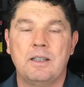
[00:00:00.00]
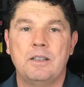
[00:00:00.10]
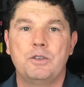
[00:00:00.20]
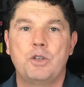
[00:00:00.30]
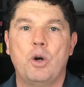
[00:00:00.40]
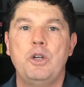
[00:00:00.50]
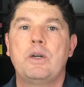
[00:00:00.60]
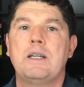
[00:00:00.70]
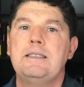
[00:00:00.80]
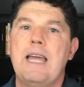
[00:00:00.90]
So you
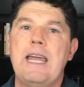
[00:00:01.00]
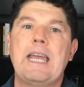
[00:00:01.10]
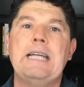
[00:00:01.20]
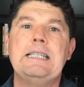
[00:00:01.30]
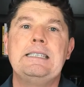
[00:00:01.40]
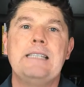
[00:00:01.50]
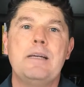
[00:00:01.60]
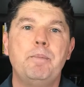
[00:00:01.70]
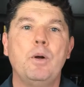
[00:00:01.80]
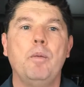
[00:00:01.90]
can take a
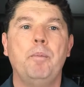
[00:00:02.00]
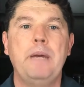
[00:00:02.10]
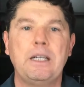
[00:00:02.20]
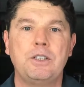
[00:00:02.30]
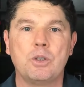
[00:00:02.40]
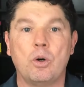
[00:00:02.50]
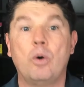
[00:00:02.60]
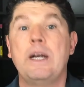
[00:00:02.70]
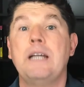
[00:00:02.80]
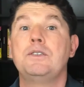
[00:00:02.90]
simple picture
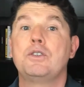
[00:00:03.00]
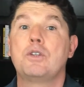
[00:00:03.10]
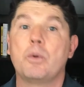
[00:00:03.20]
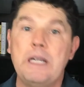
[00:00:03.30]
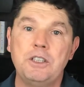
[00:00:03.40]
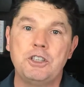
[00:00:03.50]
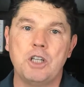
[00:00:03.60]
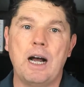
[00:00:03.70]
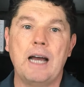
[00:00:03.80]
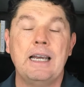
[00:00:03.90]
or a
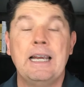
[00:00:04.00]
screenshot,